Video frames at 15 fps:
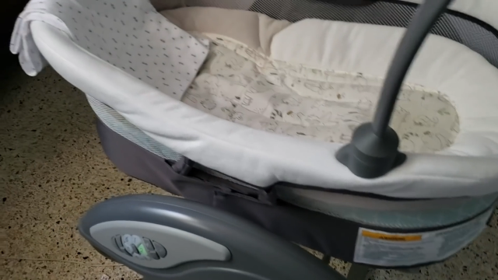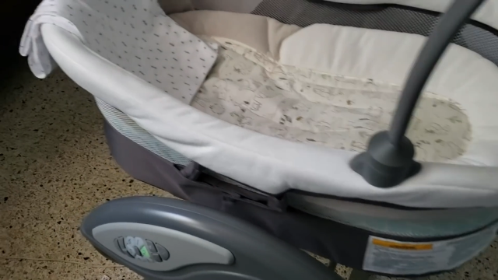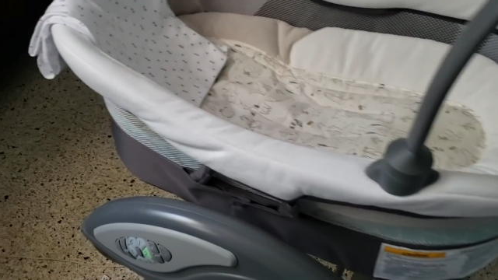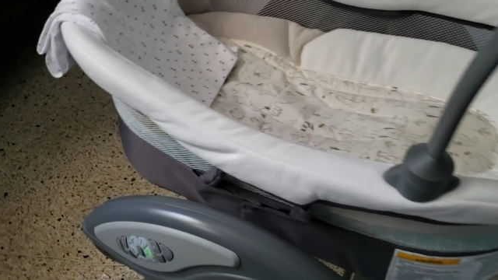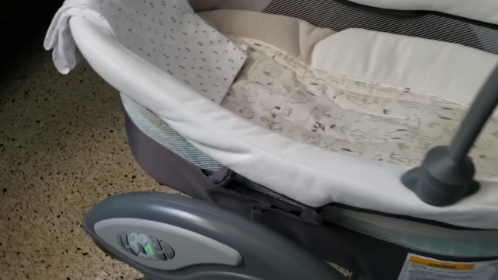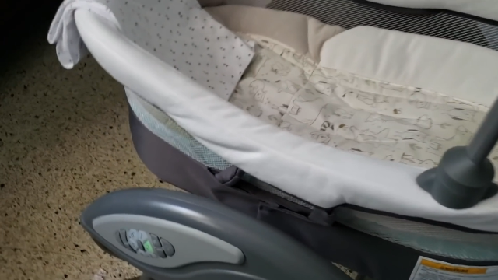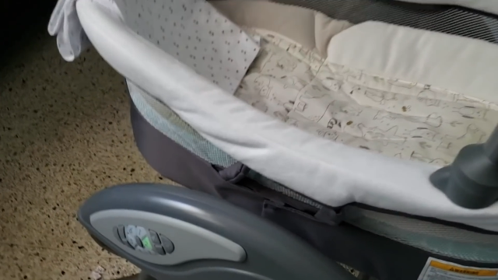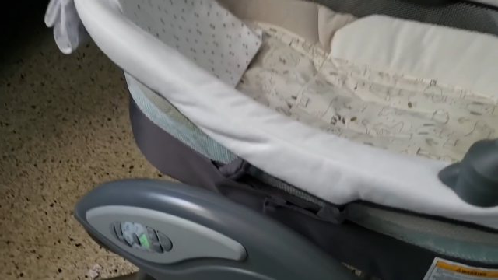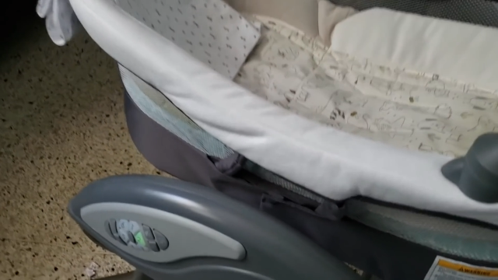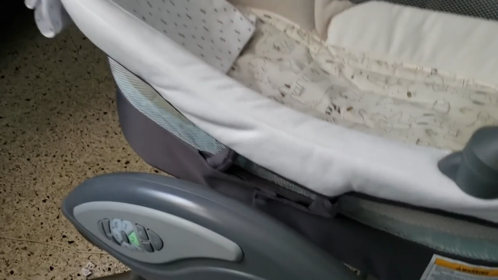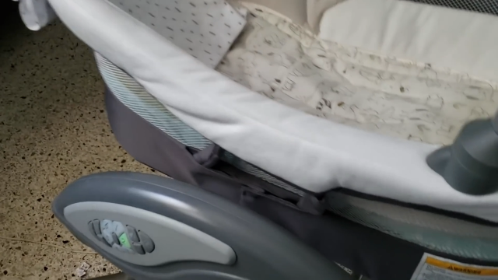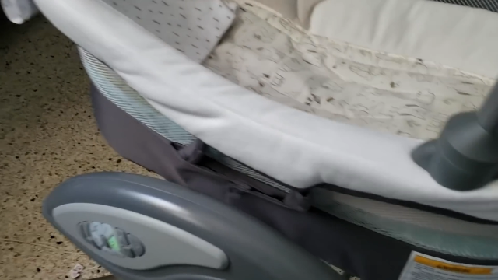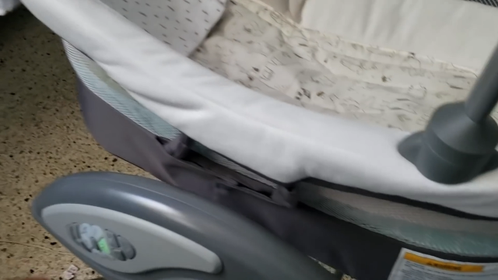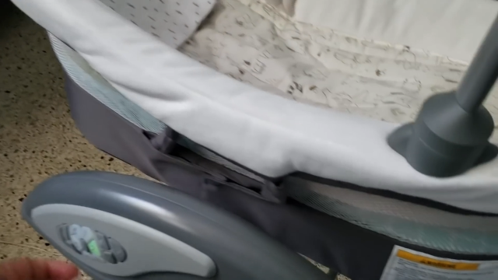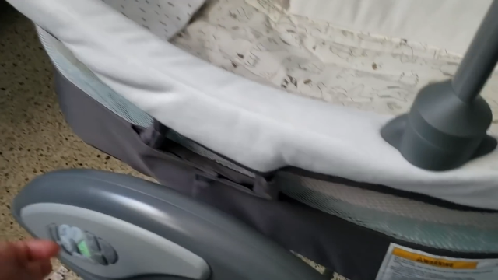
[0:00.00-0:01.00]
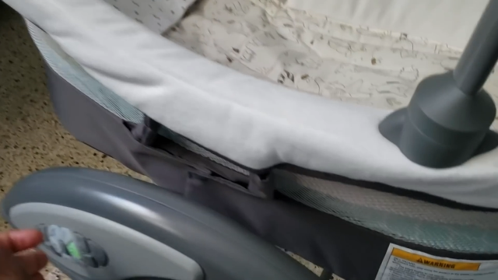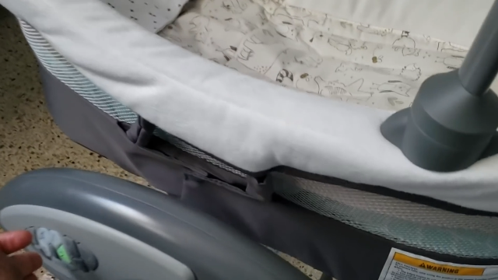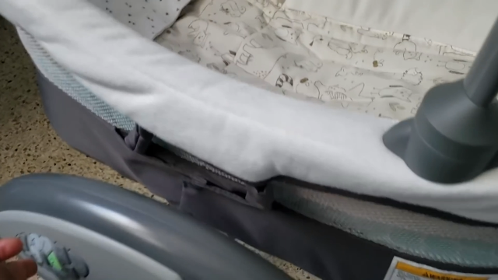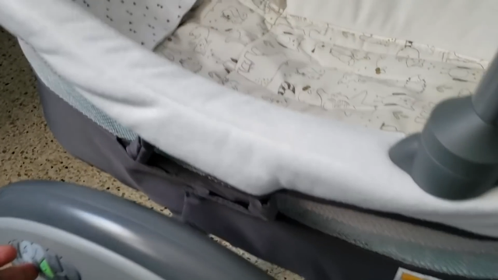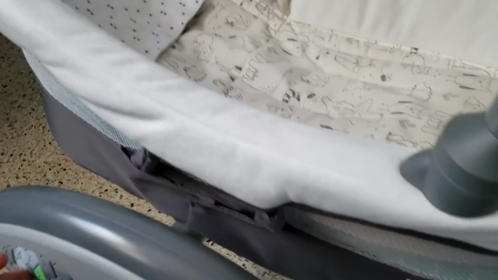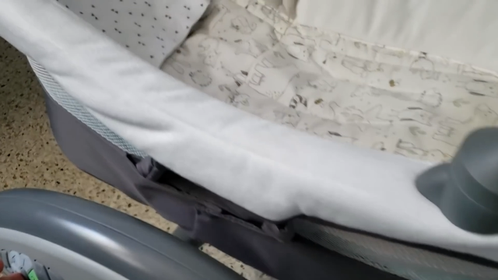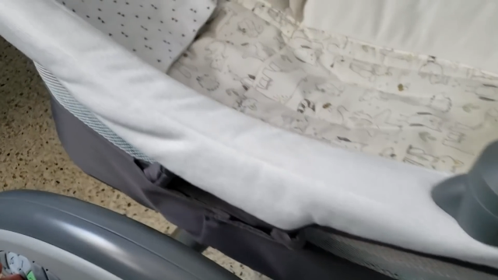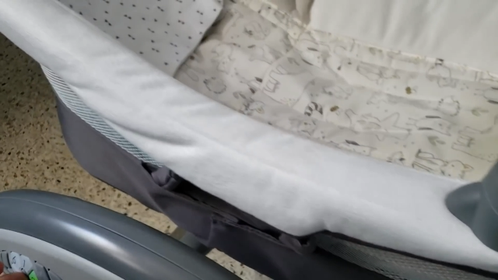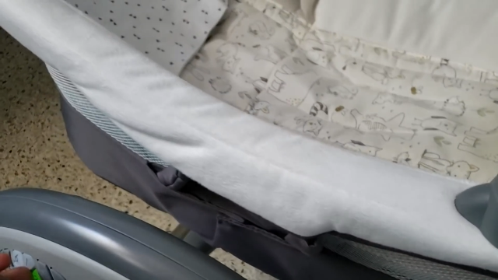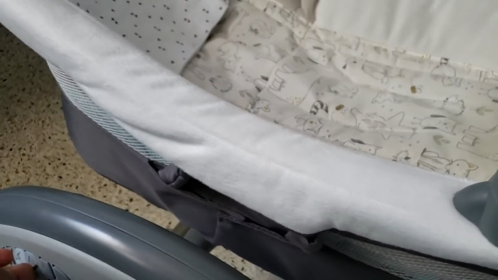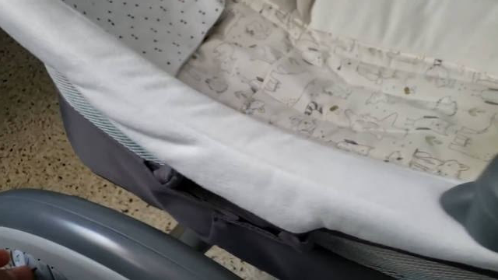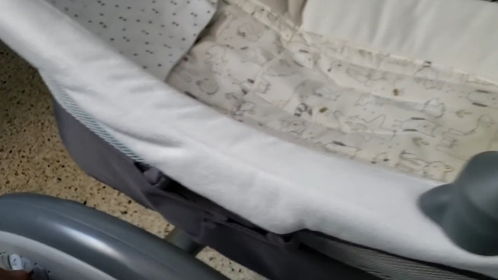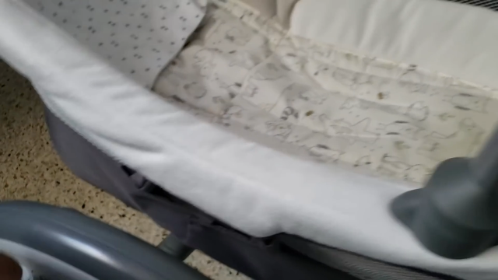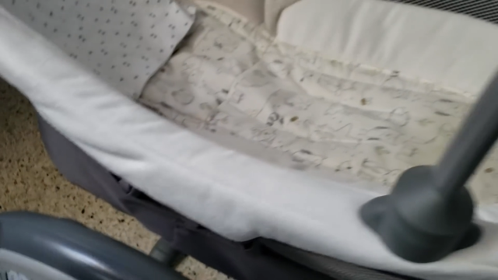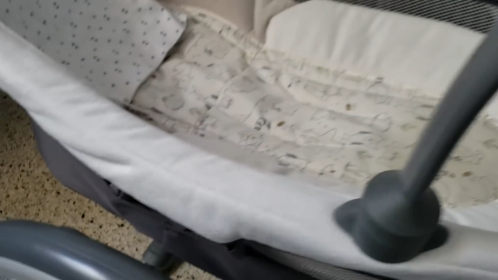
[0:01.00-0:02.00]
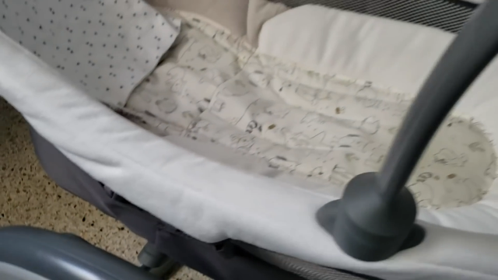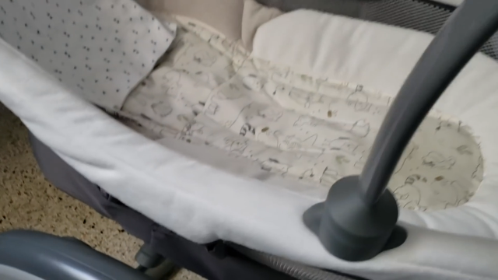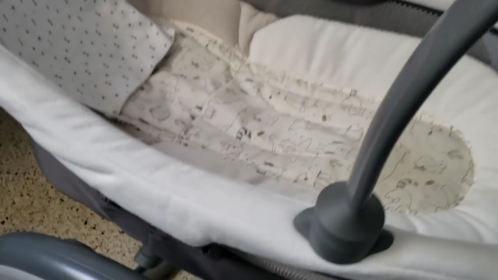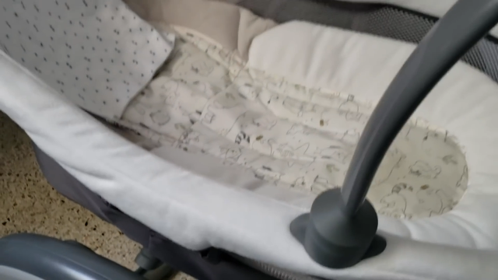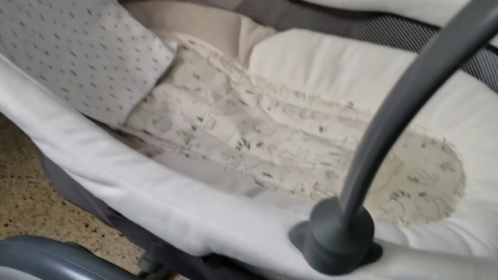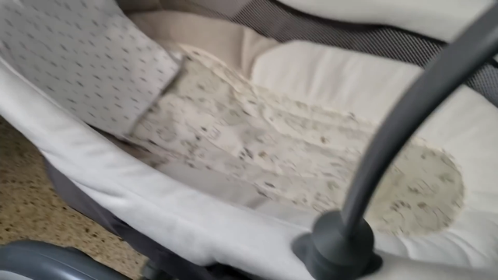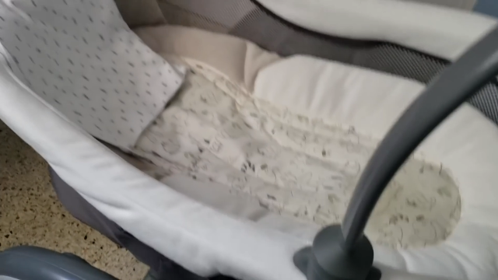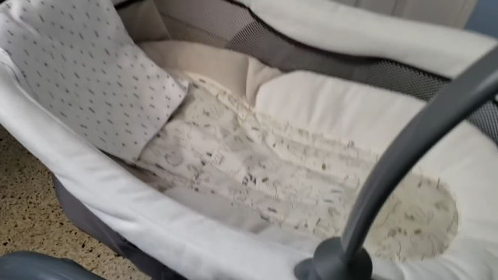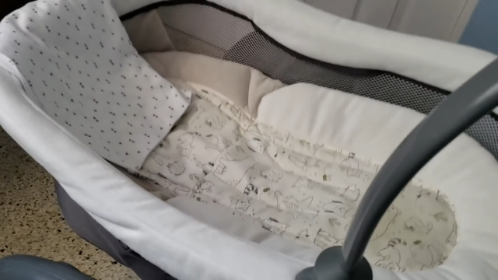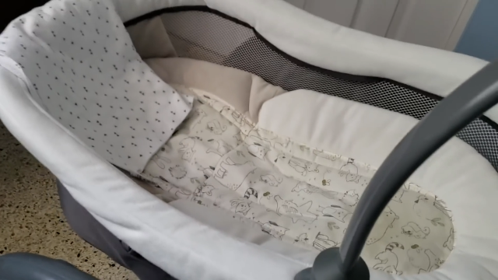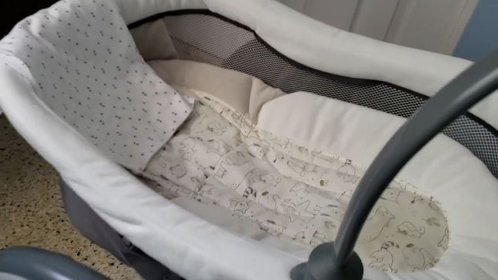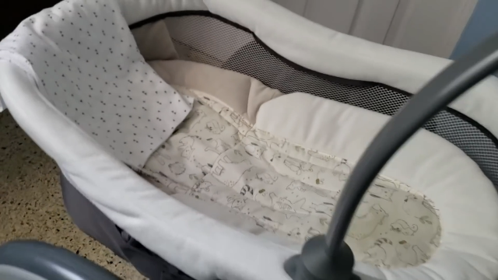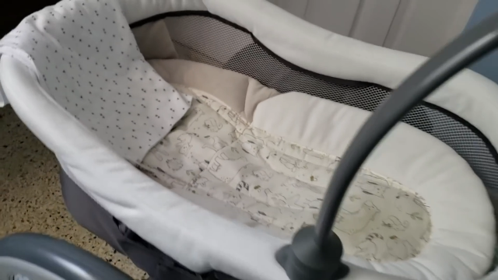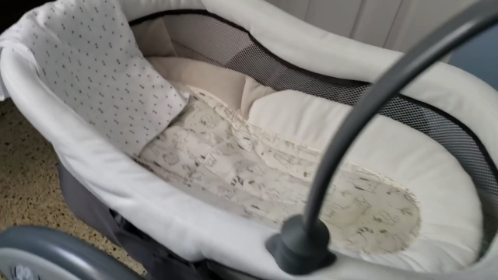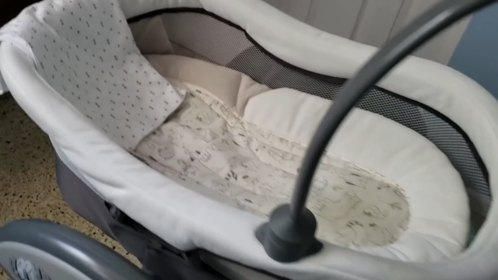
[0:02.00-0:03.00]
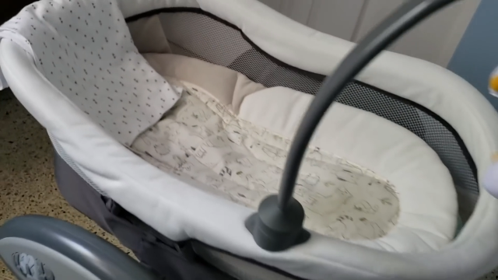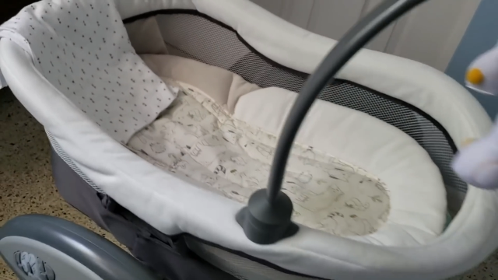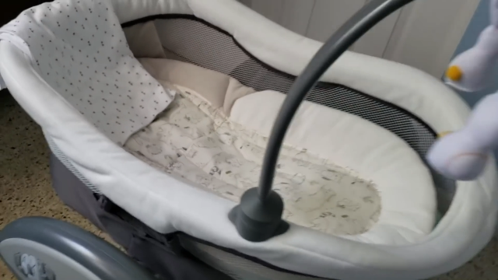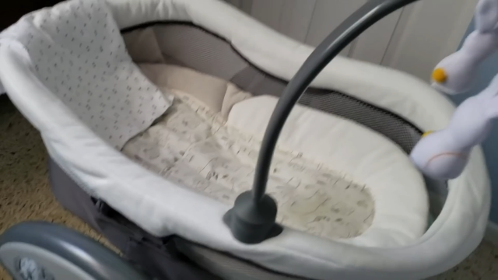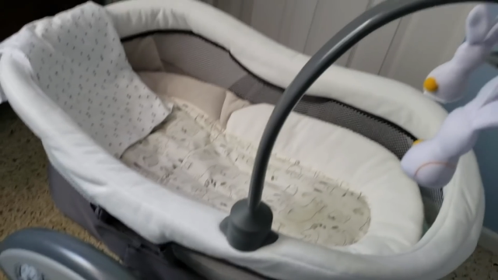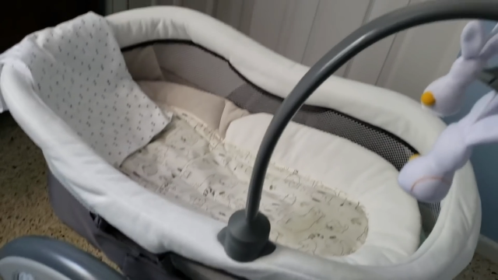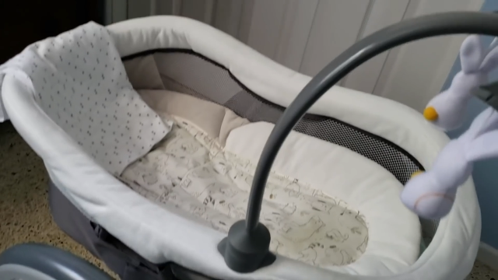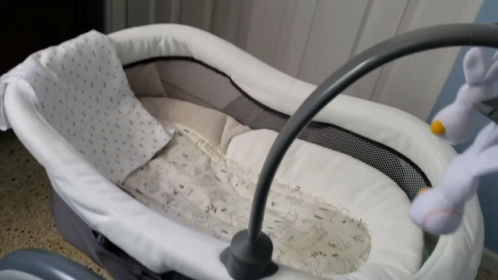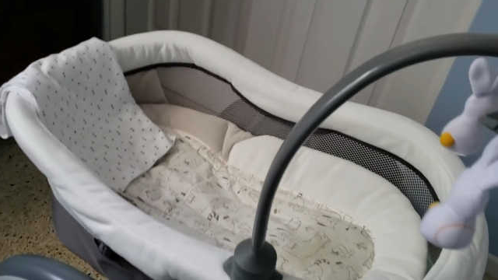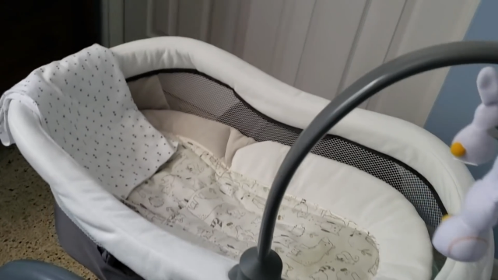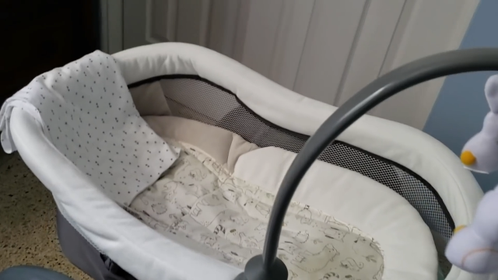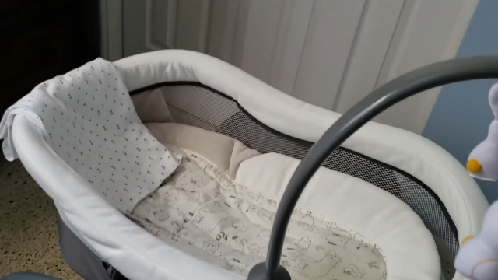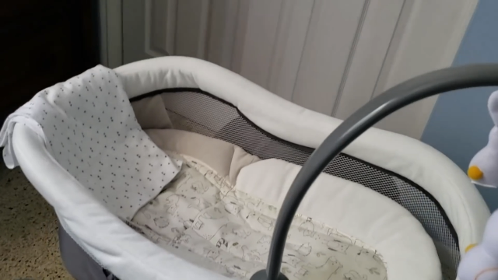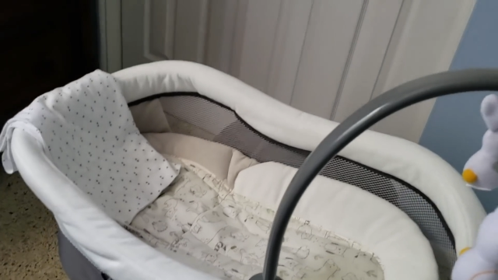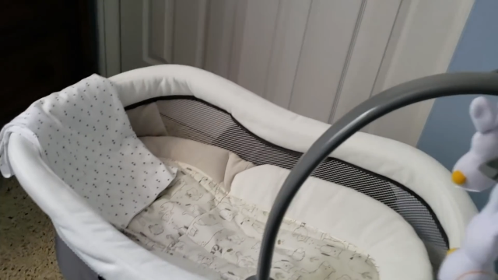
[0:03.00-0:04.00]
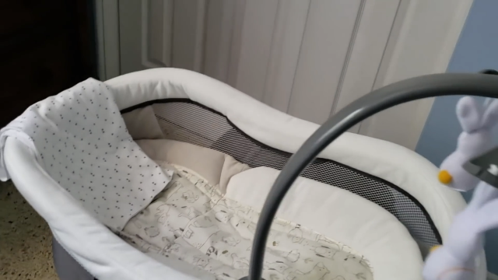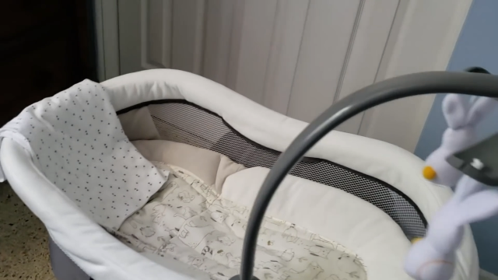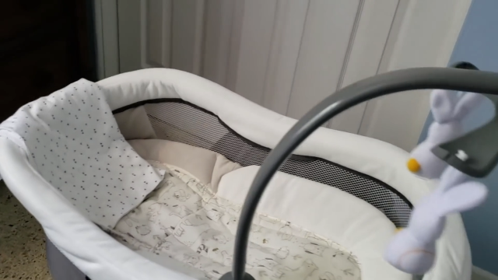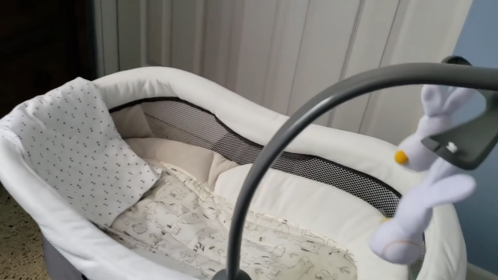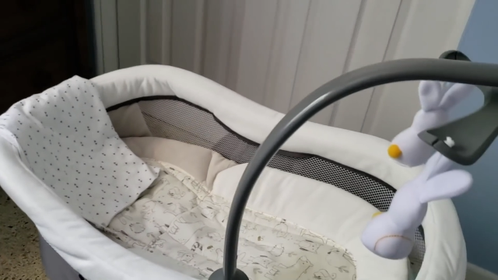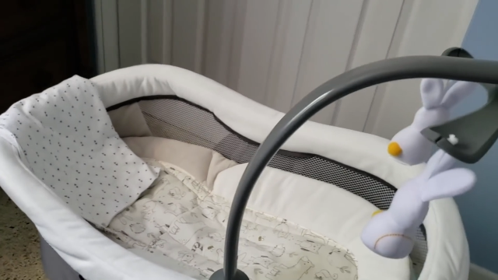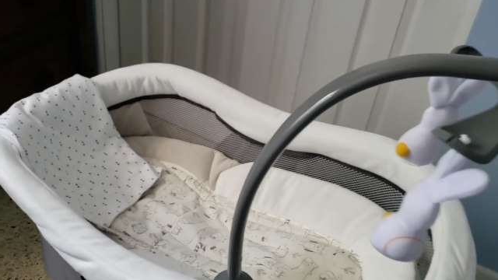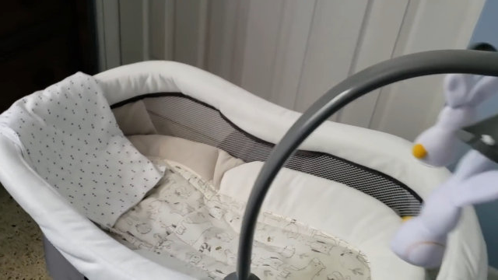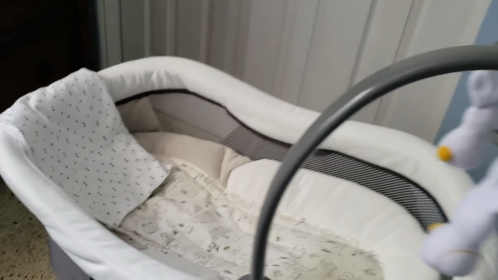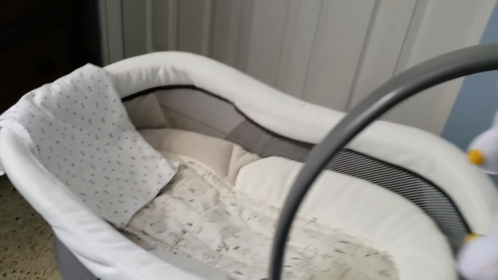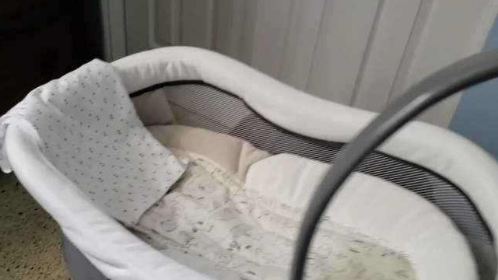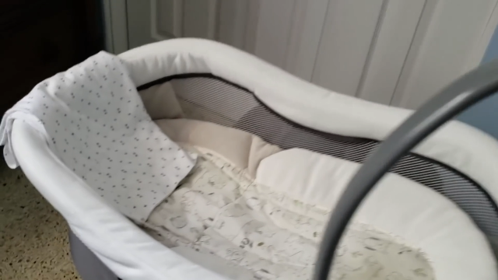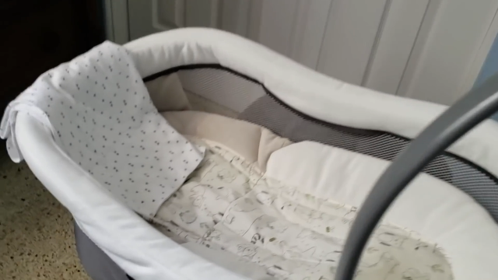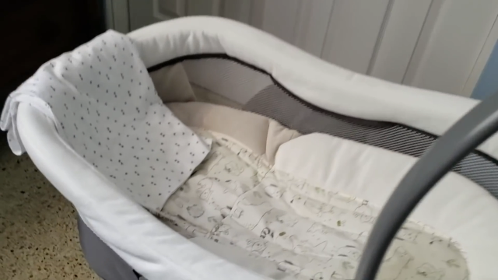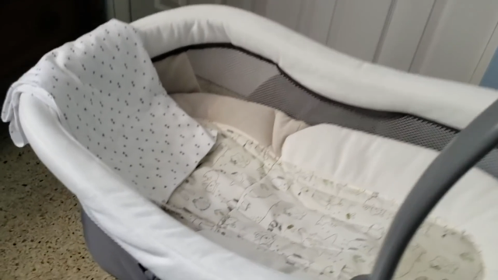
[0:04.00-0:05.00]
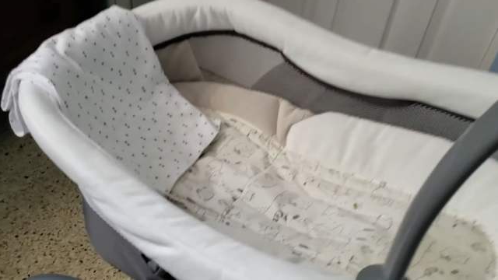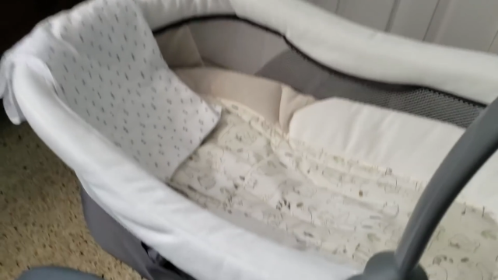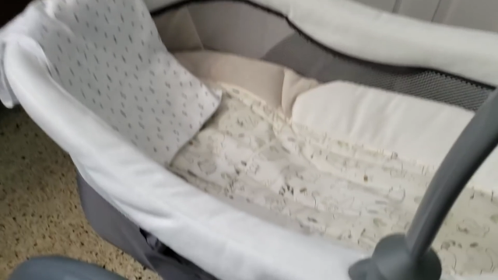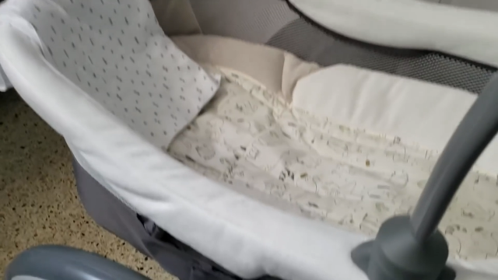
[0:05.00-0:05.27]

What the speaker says: (no speaker visible)